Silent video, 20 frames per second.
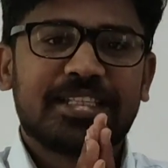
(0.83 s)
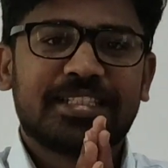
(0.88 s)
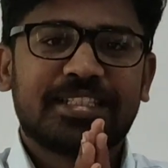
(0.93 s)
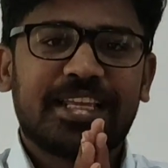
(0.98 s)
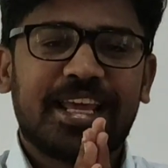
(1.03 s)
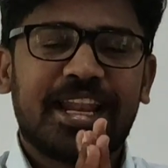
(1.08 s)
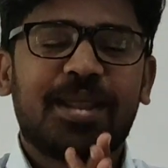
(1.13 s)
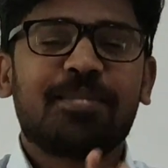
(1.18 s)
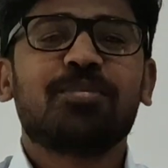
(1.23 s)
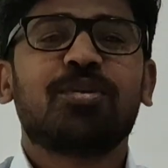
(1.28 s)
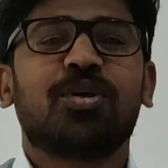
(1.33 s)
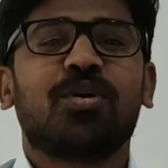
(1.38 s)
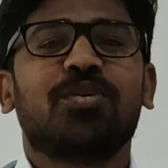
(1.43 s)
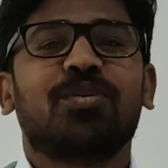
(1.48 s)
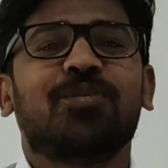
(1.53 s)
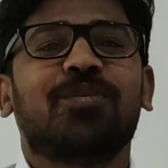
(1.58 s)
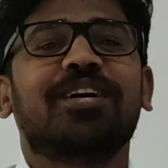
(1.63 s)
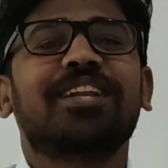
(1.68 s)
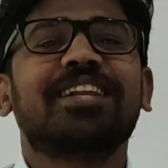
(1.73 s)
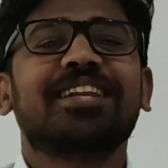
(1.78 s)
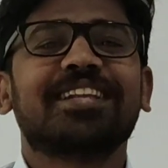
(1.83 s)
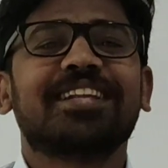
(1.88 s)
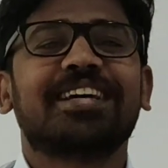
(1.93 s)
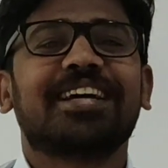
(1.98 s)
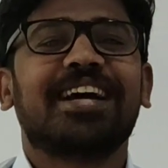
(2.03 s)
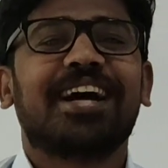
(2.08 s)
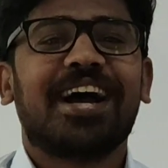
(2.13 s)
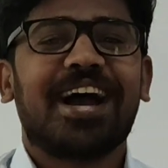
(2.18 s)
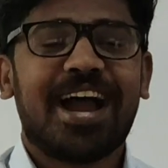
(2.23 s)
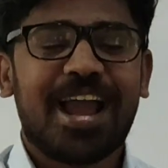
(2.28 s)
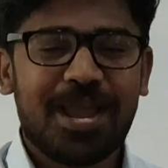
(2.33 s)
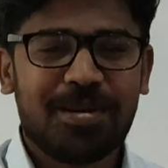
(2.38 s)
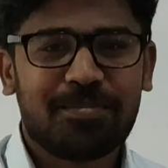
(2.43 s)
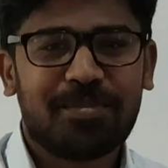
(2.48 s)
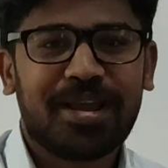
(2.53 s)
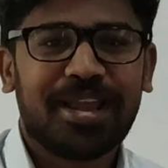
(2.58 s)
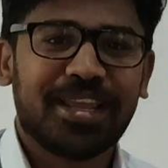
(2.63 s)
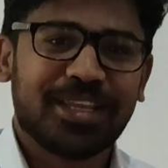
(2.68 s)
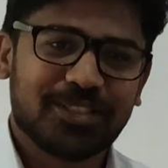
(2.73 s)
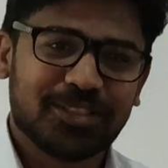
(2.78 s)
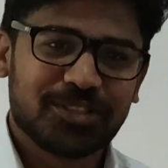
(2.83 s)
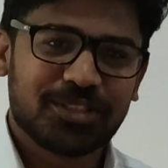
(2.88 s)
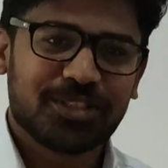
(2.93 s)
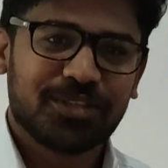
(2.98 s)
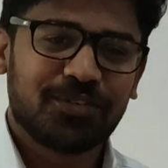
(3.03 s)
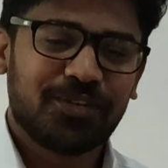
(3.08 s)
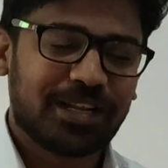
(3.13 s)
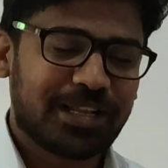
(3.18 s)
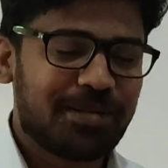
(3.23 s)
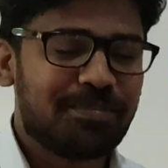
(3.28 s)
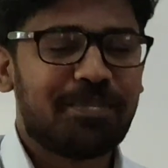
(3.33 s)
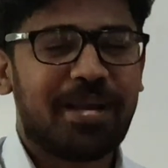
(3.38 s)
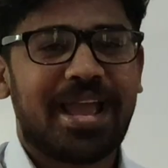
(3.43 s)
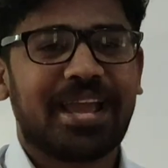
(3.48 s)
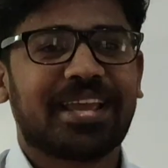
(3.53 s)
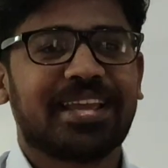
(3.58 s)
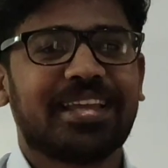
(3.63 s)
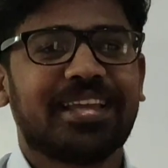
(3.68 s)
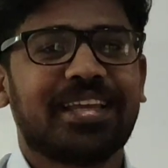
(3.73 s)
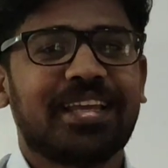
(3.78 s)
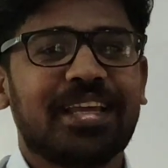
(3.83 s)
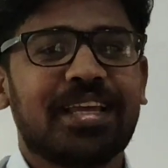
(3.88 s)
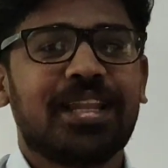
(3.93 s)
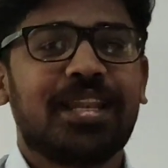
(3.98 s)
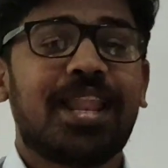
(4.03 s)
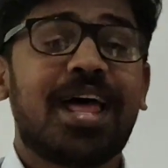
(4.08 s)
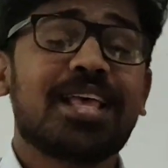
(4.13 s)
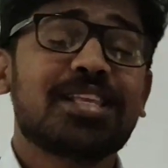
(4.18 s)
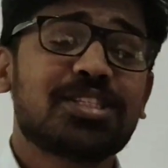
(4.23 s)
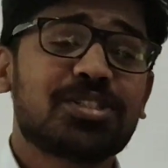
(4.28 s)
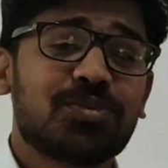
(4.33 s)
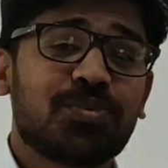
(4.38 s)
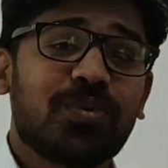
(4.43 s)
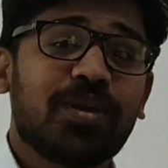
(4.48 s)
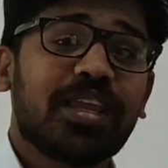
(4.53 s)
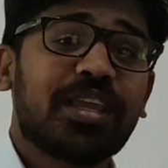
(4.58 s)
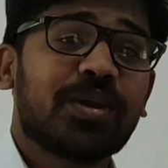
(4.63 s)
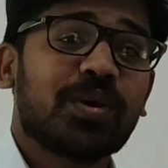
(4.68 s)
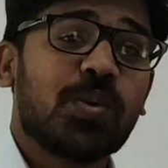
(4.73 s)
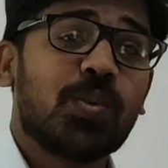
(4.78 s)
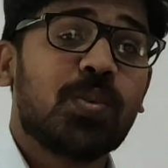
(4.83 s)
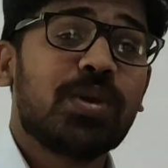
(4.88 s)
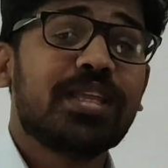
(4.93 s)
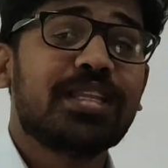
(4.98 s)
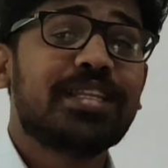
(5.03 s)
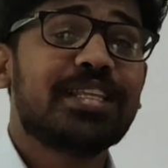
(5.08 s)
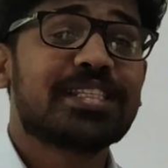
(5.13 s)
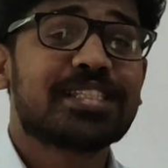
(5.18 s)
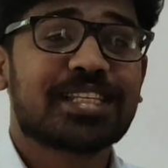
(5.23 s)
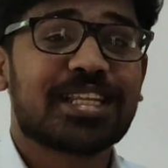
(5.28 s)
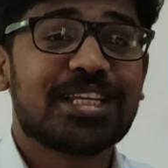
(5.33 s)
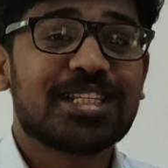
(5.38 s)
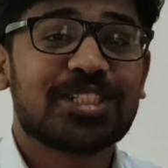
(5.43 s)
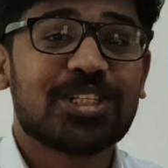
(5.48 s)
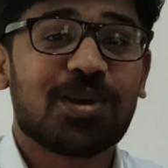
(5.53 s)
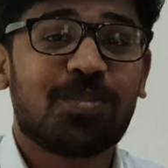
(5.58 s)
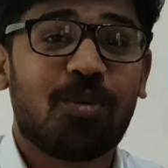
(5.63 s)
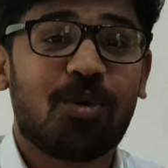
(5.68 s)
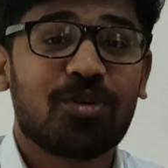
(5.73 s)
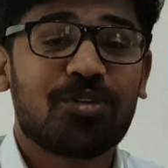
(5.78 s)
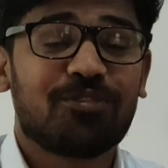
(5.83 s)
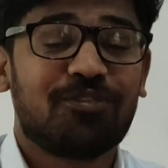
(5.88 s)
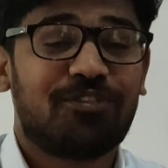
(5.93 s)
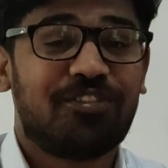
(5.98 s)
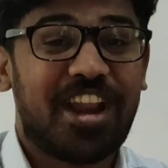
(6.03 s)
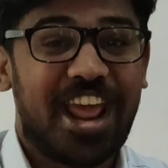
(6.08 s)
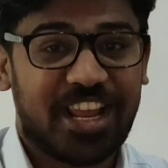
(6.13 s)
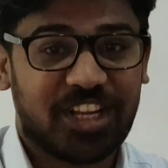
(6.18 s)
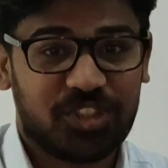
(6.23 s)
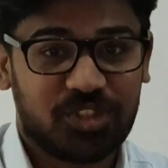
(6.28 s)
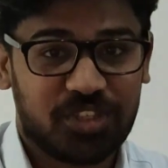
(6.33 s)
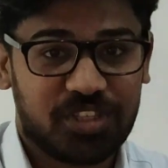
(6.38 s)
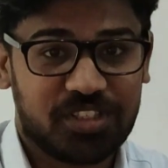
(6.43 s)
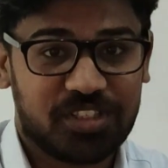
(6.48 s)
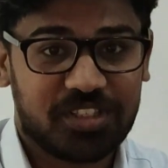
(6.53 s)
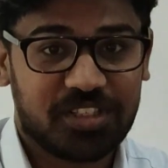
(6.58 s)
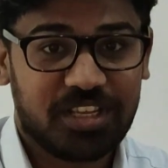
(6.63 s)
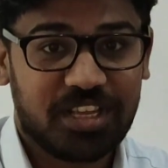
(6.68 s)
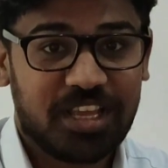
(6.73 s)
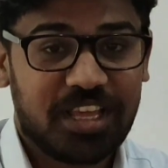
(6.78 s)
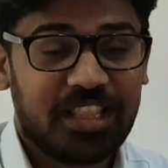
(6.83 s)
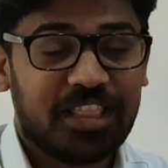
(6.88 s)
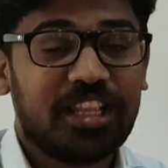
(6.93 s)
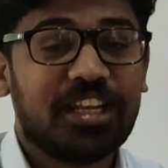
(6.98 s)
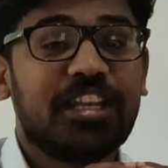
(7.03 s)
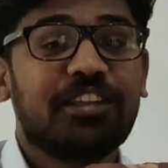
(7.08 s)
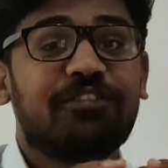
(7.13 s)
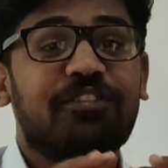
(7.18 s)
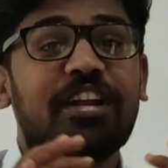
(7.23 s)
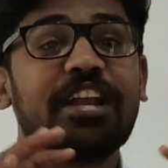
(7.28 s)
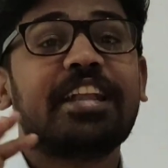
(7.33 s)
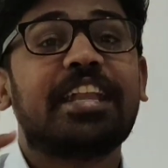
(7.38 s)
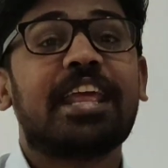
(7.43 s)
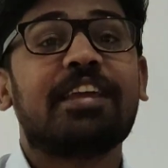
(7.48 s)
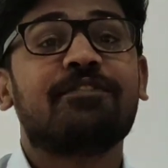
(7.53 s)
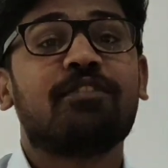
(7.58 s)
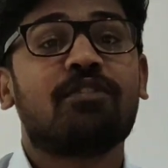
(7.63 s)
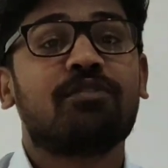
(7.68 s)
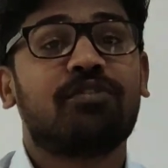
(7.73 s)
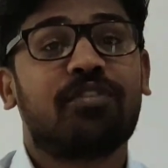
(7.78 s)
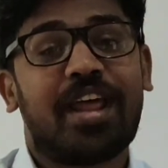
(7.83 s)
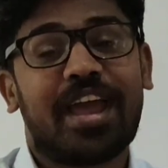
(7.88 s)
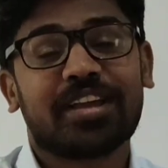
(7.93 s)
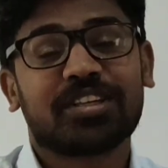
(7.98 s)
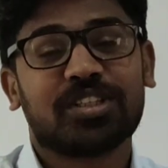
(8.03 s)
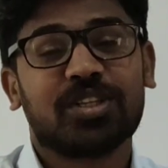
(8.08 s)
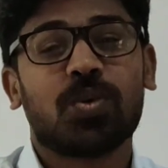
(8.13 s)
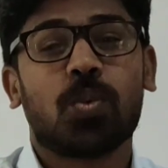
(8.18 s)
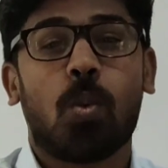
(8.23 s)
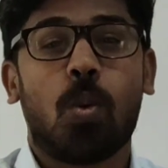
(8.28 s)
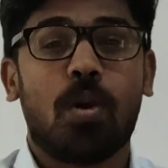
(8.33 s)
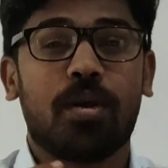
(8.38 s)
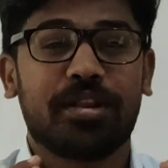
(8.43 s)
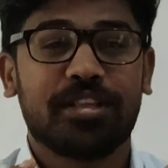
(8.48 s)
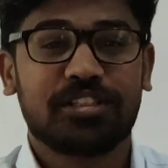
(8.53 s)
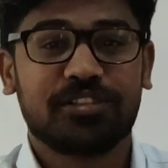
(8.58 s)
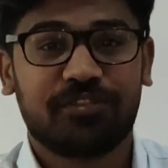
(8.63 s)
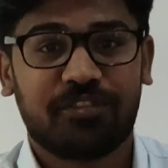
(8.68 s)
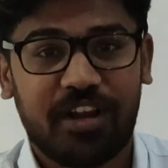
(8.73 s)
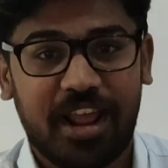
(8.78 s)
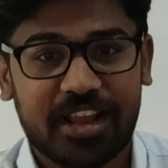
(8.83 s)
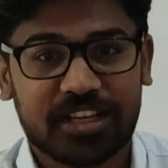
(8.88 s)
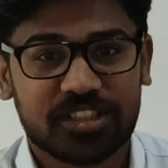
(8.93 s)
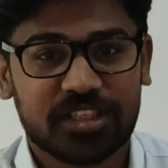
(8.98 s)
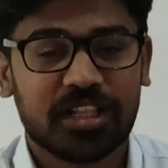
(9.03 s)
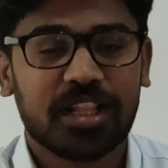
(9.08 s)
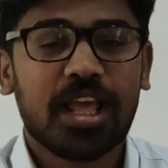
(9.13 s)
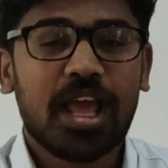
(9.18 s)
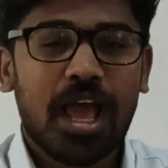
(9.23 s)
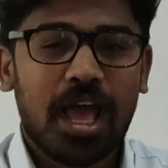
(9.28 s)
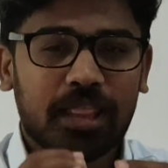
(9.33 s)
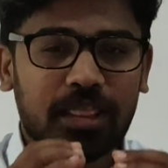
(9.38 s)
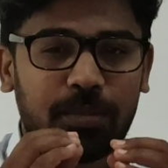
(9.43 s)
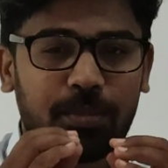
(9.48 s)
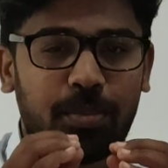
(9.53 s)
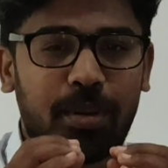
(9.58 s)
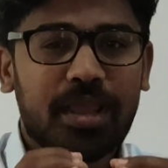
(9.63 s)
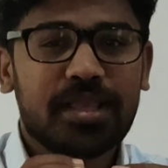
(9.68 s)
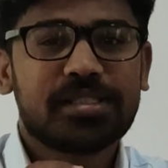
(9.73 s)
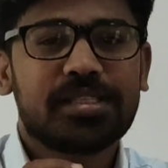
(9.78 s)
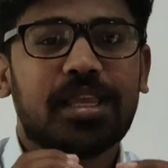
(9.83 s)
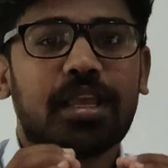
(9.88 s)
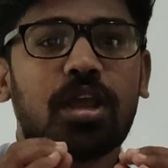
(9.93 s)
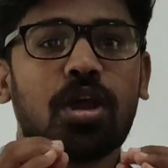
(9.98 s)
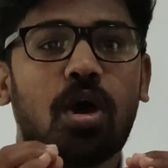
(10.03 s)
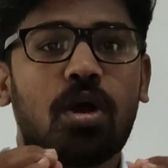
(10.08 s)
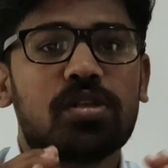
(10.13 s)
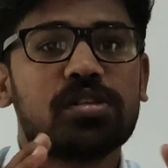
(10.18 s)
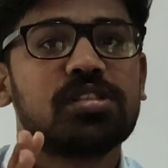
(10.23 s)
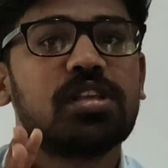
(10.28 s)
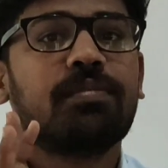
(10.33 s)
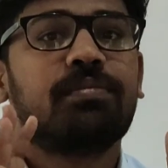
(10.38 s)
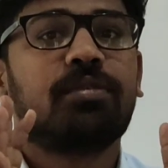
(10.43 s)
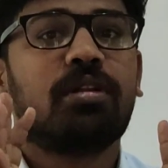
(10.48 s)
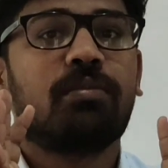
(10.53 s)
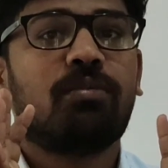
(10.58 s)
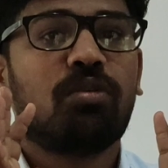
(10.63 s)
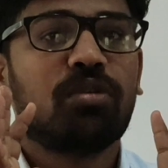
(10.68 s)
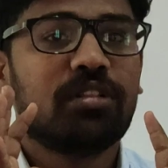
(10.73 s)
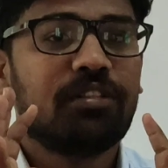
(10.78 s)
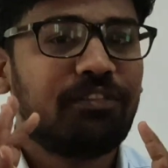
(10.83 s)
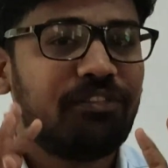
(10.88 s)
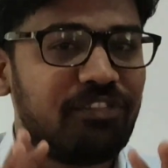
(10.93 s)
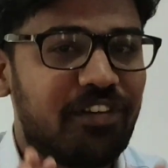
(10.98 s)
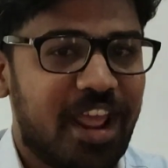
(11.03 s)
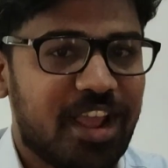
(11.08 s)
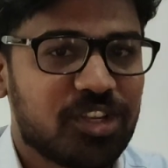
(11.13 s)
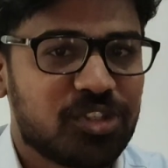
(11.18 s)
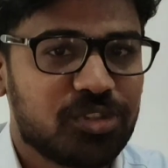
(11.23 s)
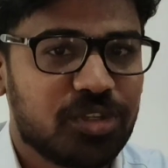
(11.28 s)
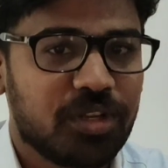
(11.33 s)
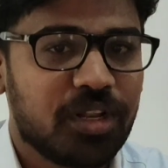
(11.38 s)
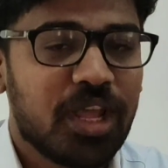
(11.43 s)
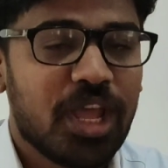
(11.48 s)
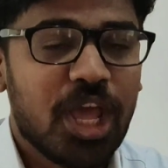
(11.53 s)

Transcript: Salam to everyone. I am Mahesh. Welcome back. Last week we discussed about fractions, the different type of fraction, what is fraction, the basic concept about the fraction.